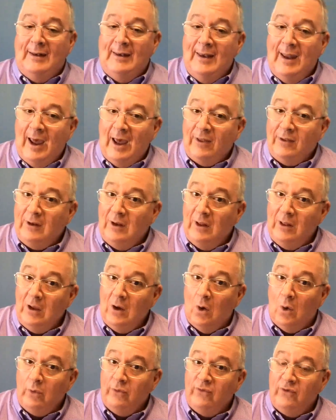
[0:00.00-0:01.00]
Death to the
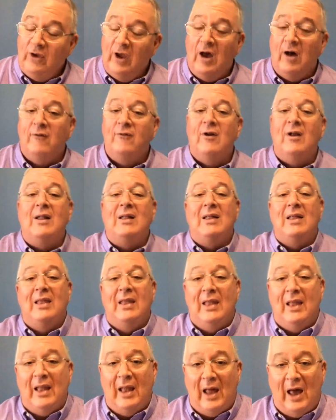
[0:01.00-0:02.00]
old self,
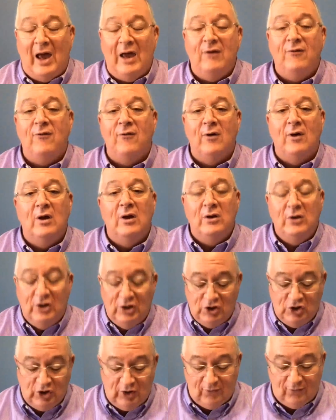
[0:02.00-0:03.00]
life to
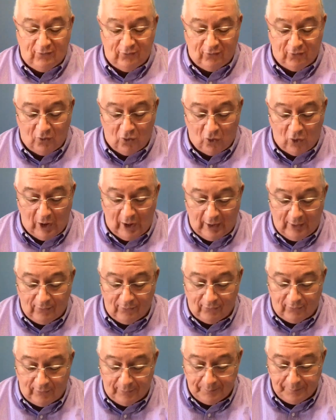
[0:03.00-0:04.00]
Jesus
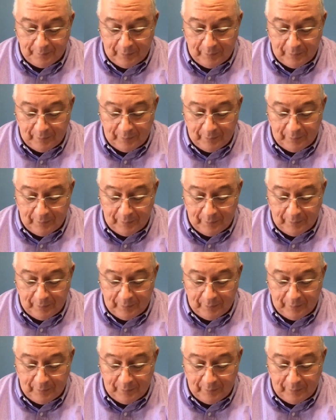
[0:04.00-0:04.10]
Christ.